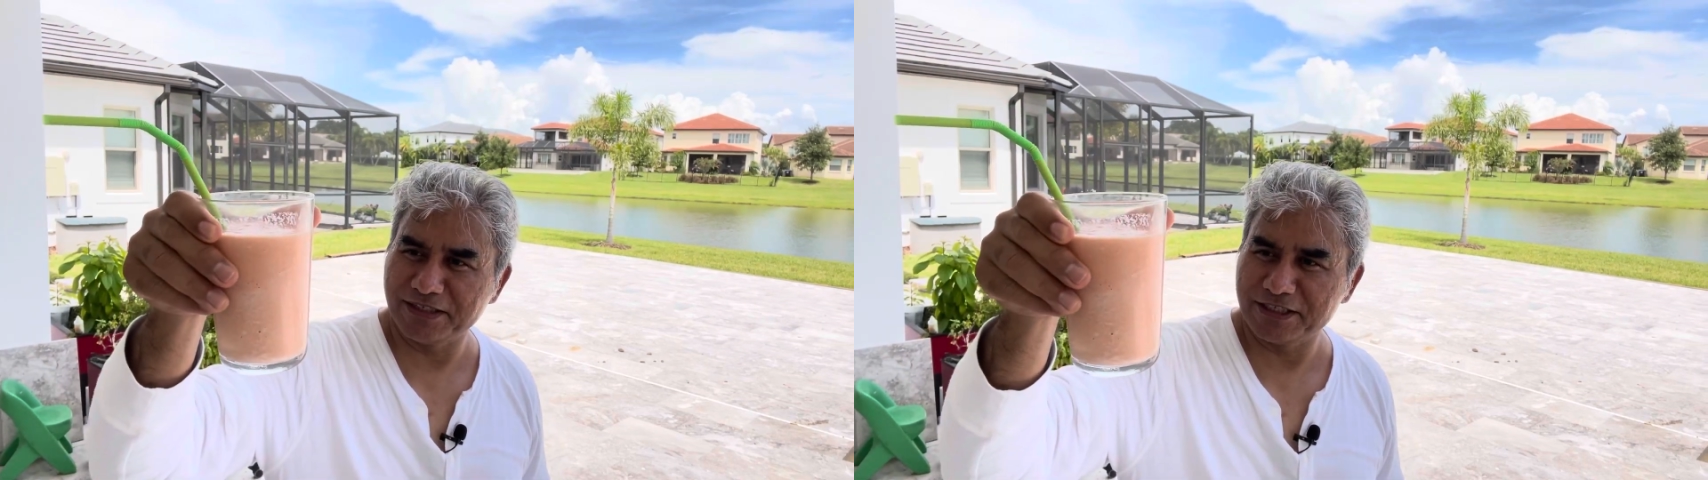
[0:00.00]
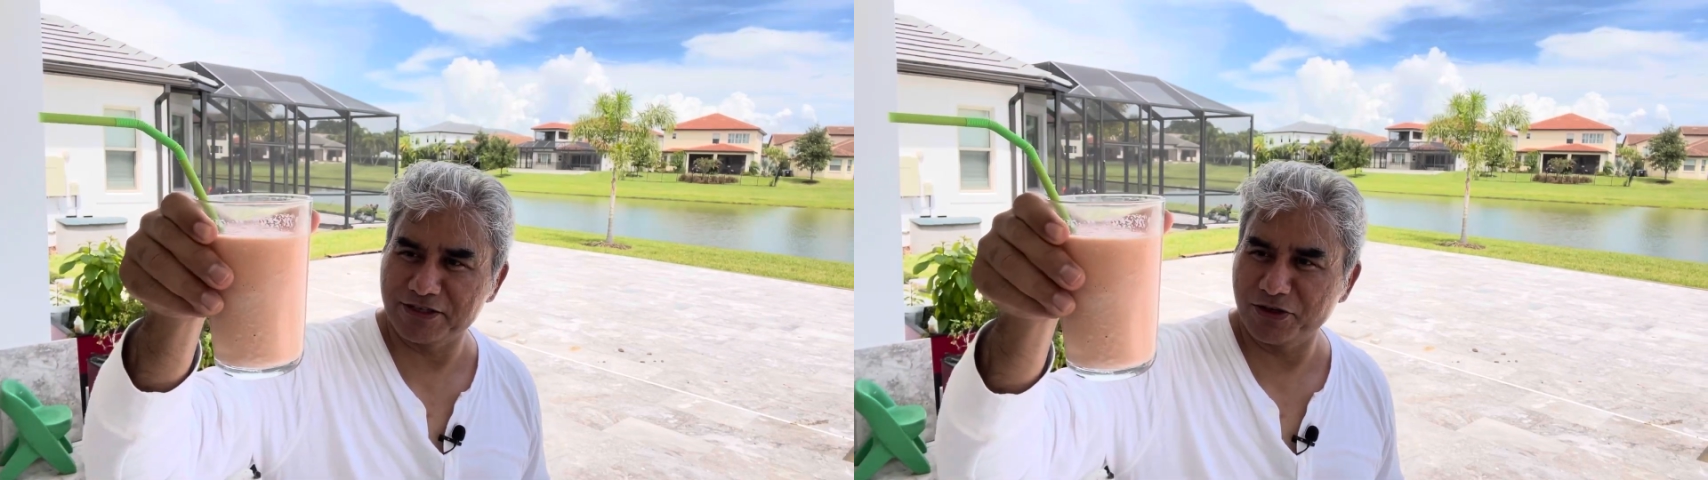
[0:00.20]

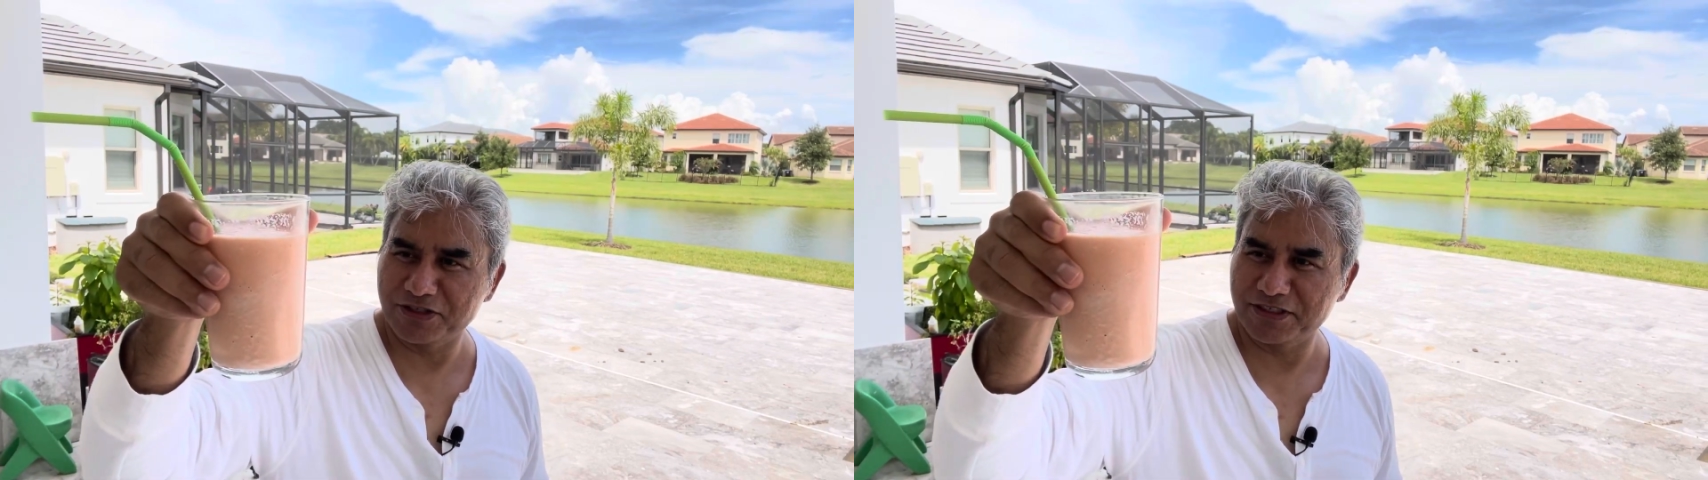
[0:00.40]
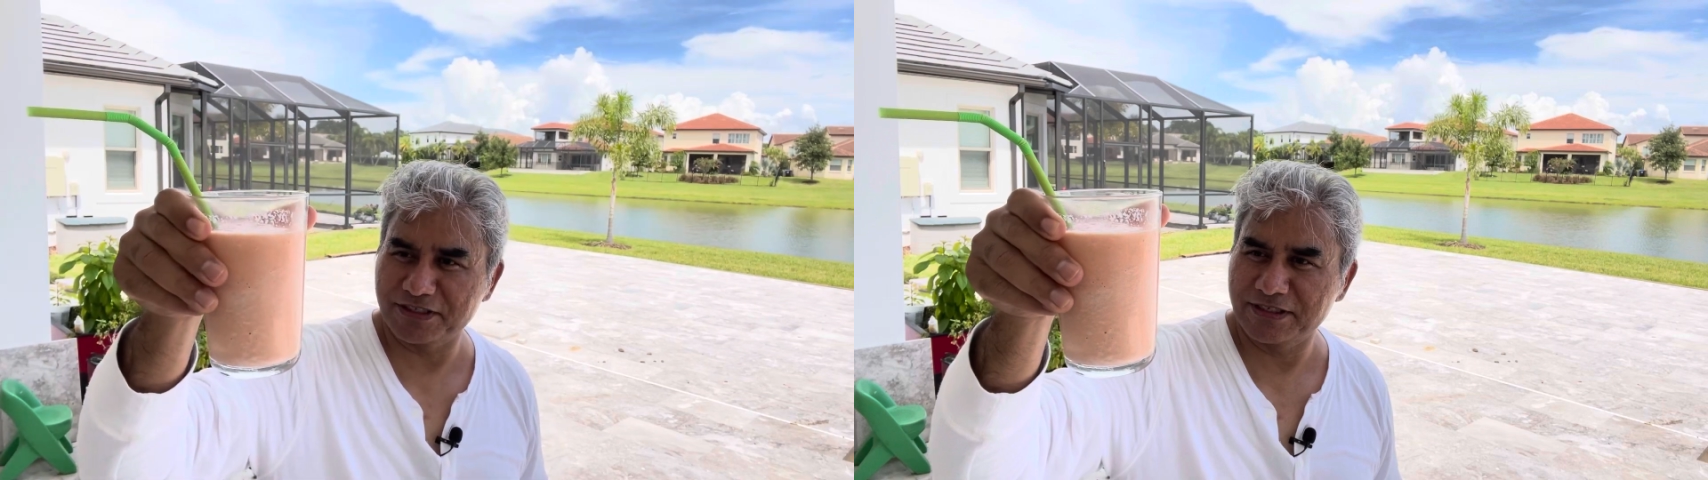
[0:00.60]
It
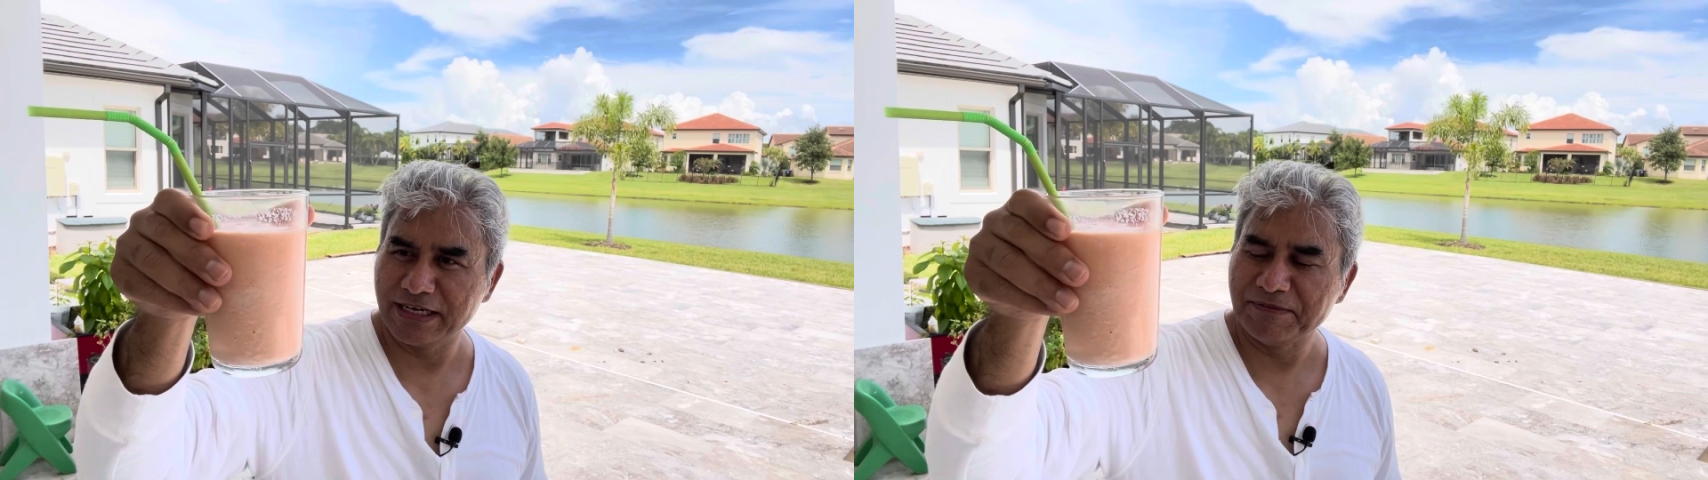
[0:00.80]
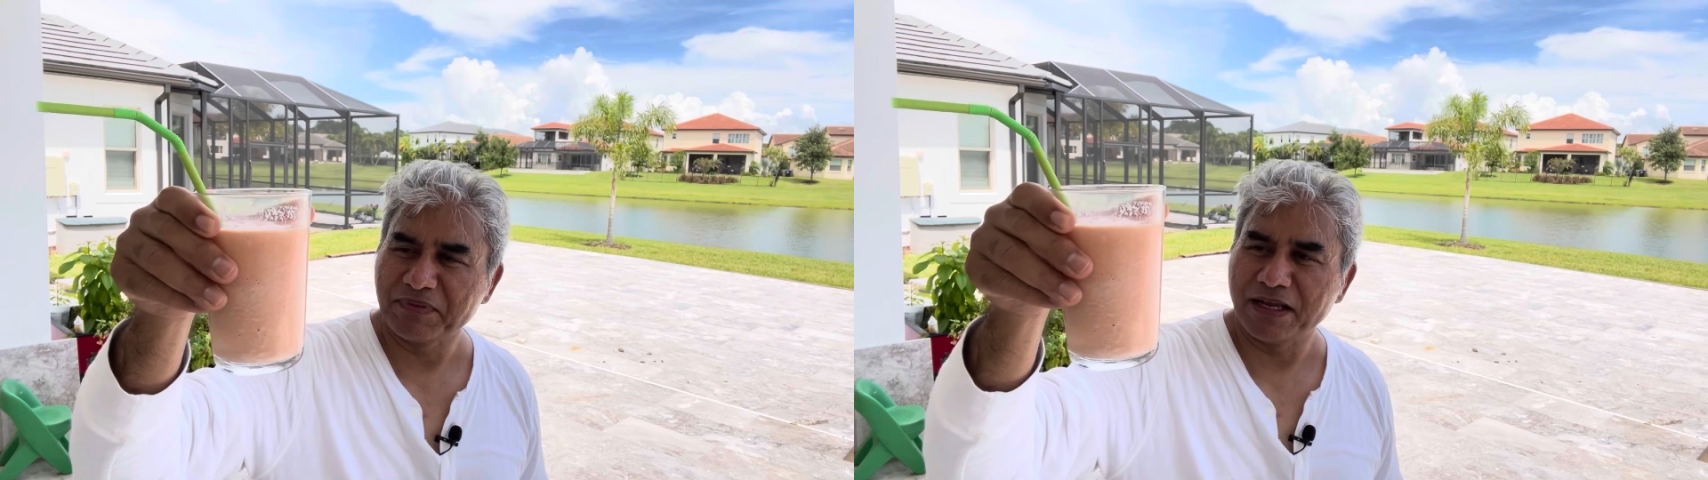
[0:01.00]
looks
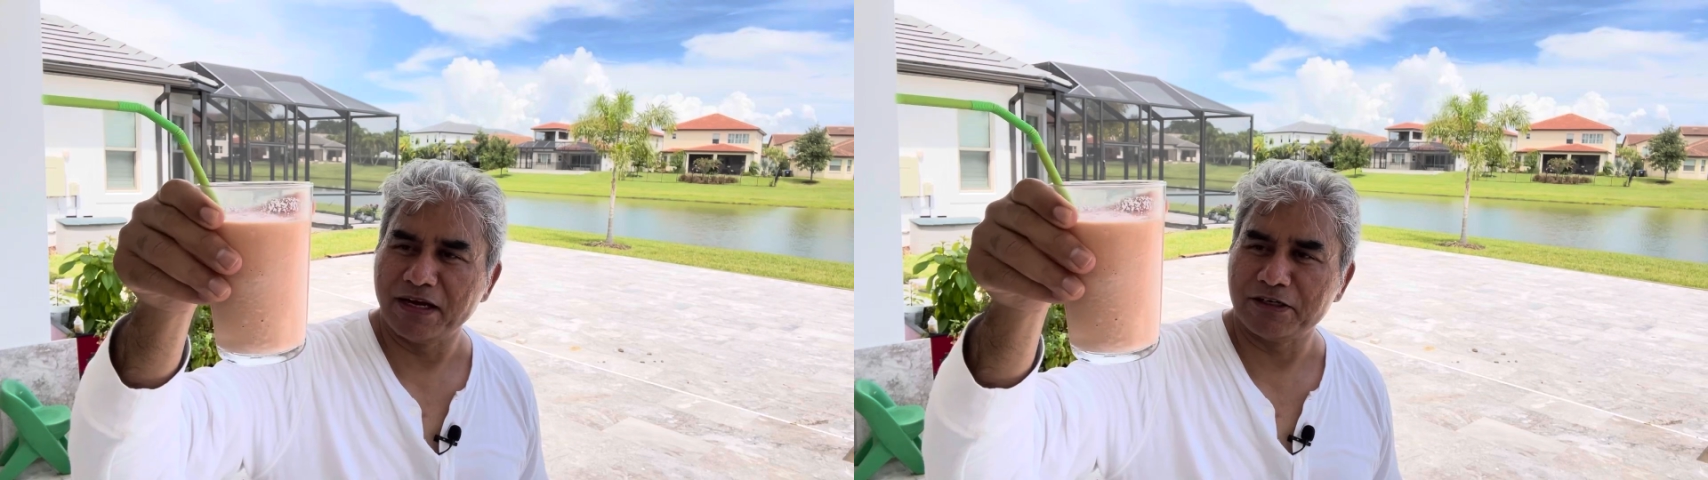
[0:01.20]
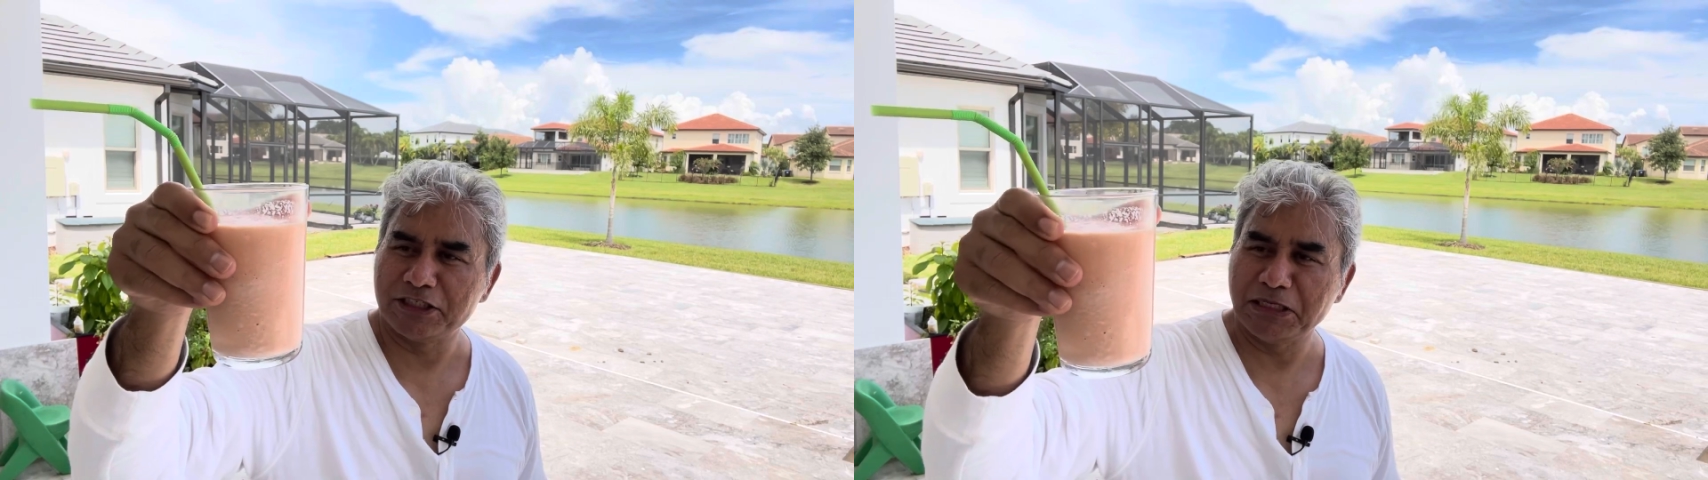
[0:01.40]

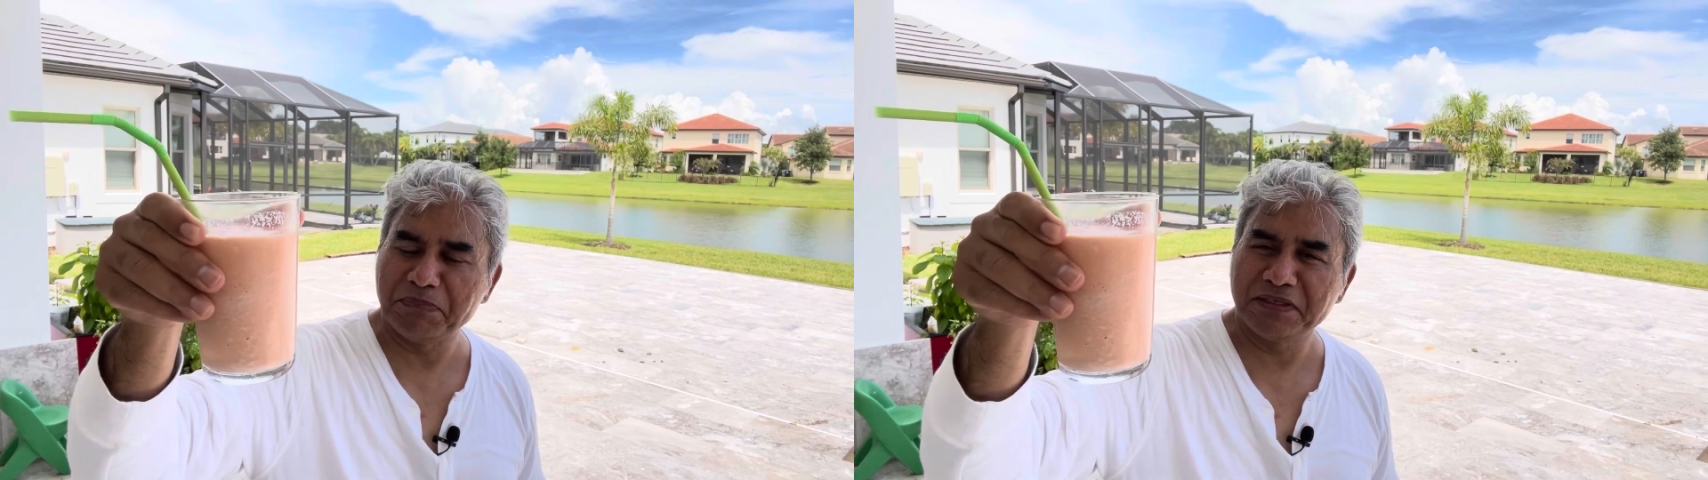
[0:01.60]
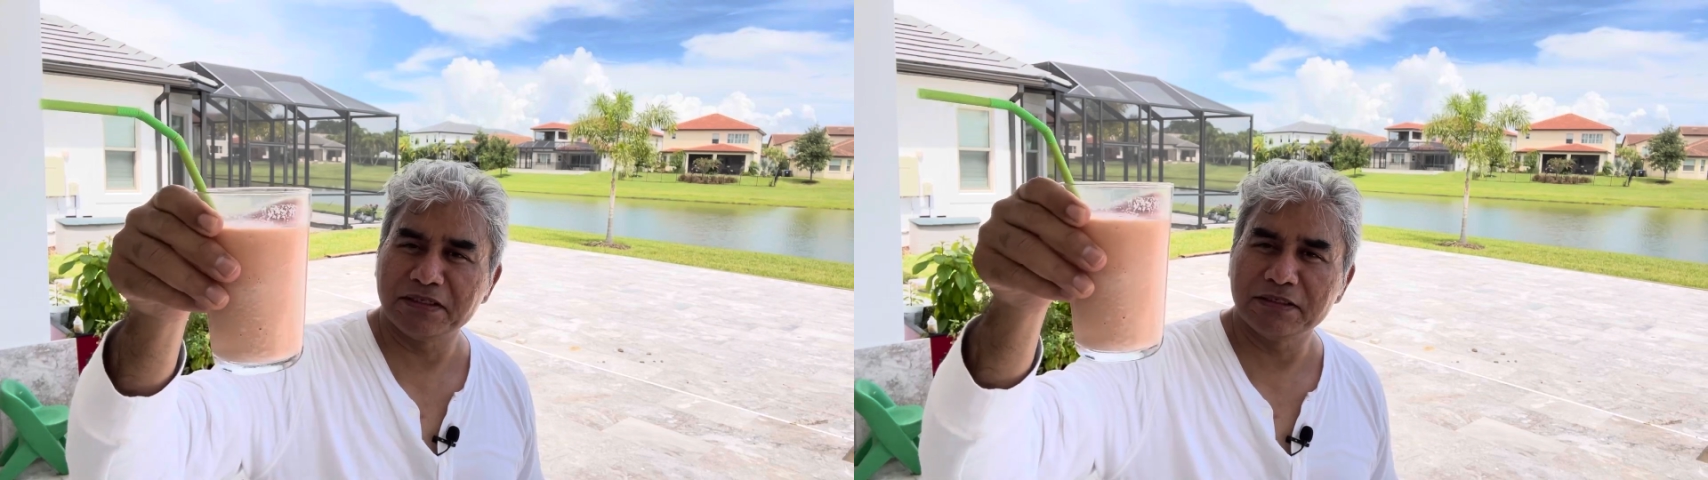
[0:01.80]
a
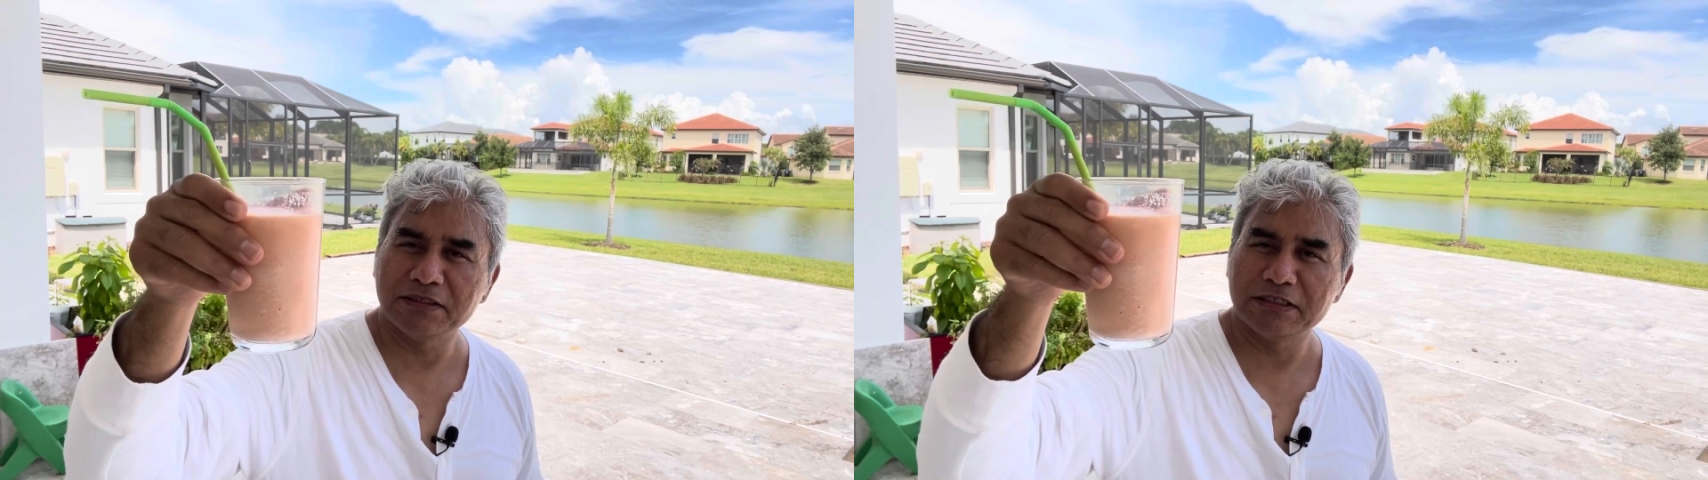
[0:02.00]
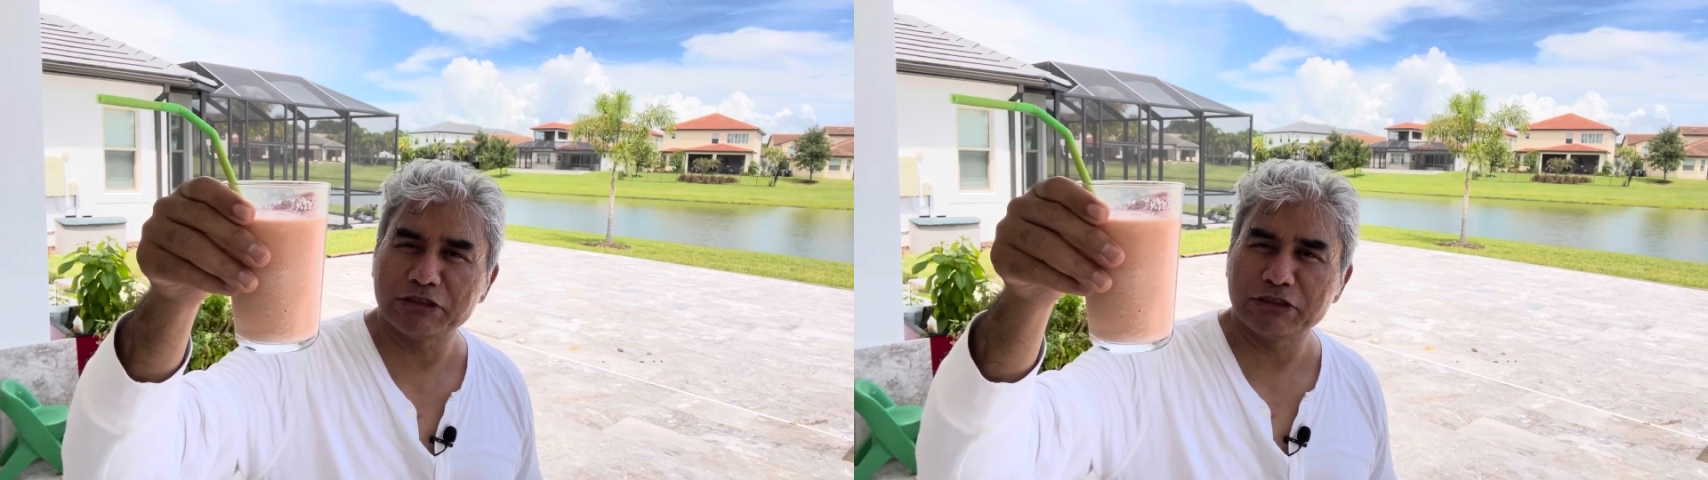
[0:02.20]
typical